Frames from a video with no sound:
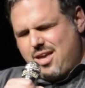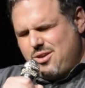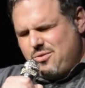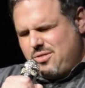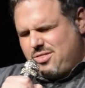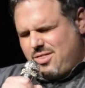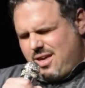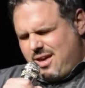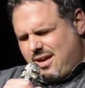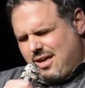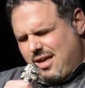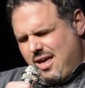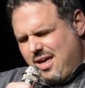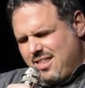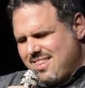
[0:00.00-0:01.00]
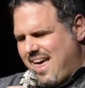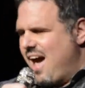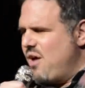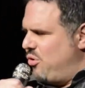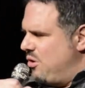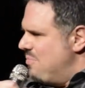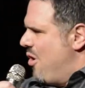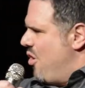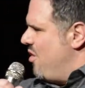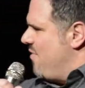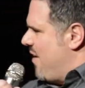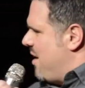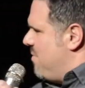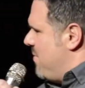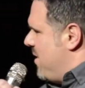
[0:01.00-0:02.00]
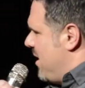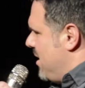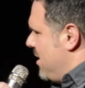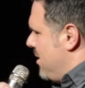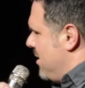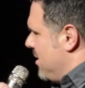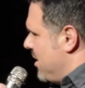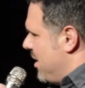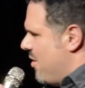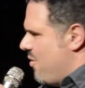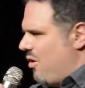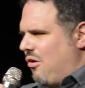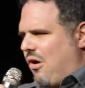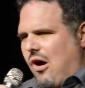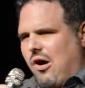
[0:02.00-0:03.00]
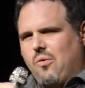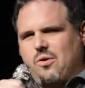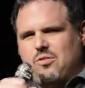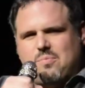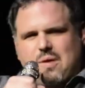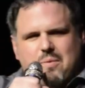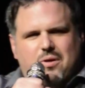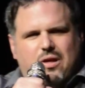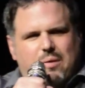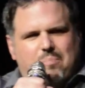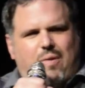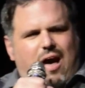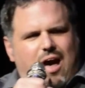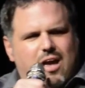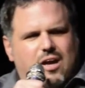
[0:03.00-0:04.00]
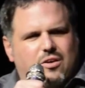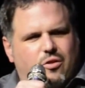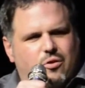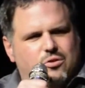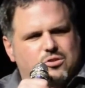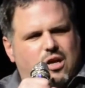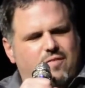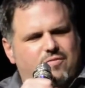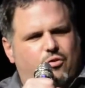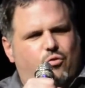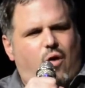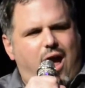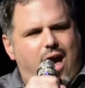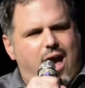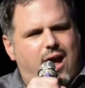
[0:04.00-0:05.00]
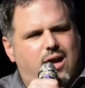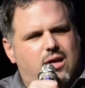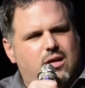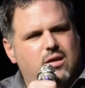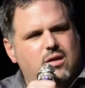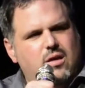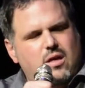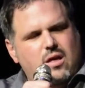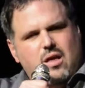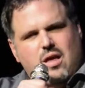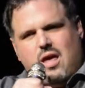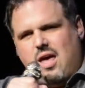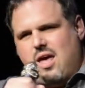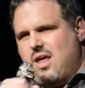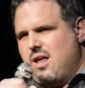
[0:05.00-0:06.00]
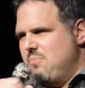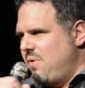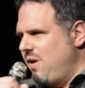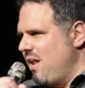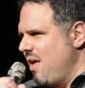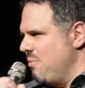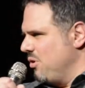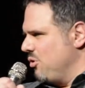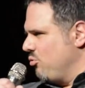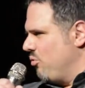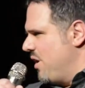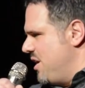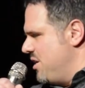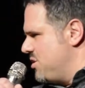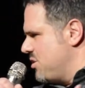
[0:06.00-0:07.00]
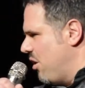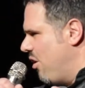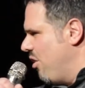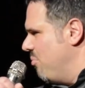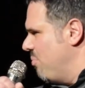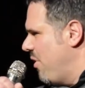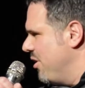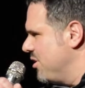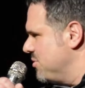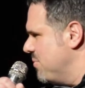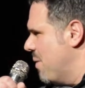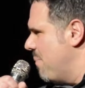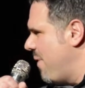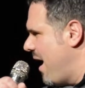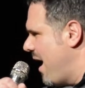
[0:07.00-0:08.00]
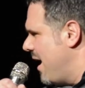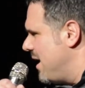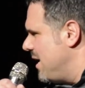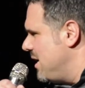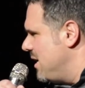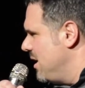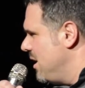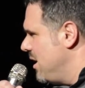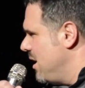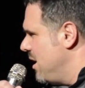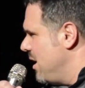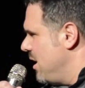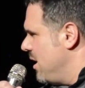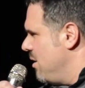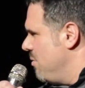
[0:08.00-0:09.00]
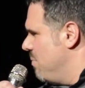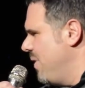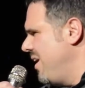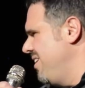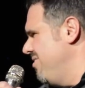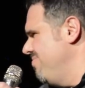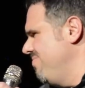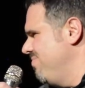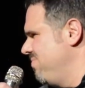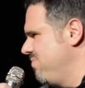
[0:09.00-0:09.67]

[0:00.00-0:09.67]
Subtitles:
you would think that would motivate me, you know, along with maybe like buying clothes off the rack and being able to reach all the parts of my body. But